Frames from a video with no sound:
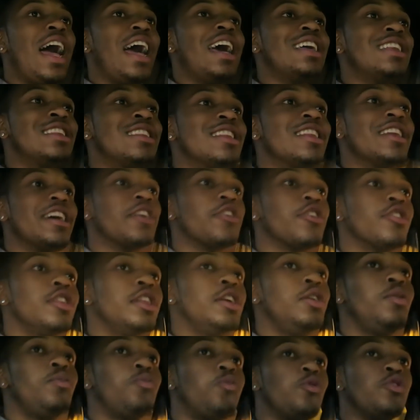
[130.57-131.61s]
and
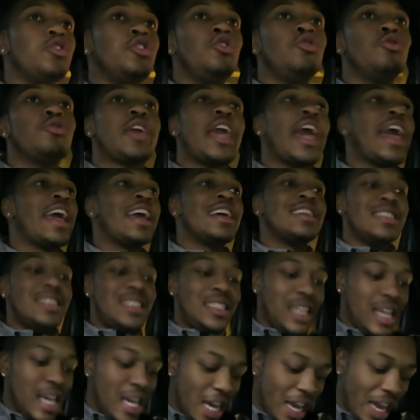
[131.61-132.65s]
literally you can't
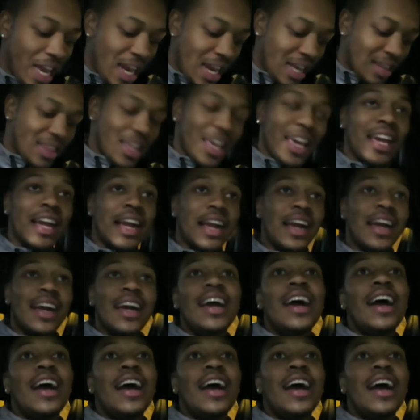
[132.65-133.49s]
see anything.